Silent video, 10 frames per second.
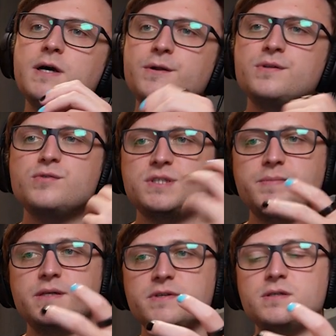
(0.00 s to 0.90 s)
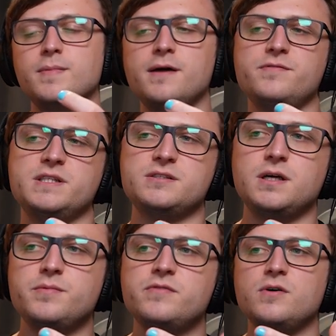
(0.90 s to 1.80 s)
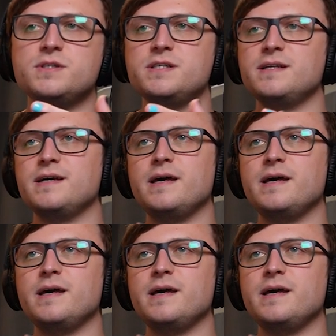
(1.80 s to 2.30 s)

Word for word: I know there is a bit of a demand for this type of content,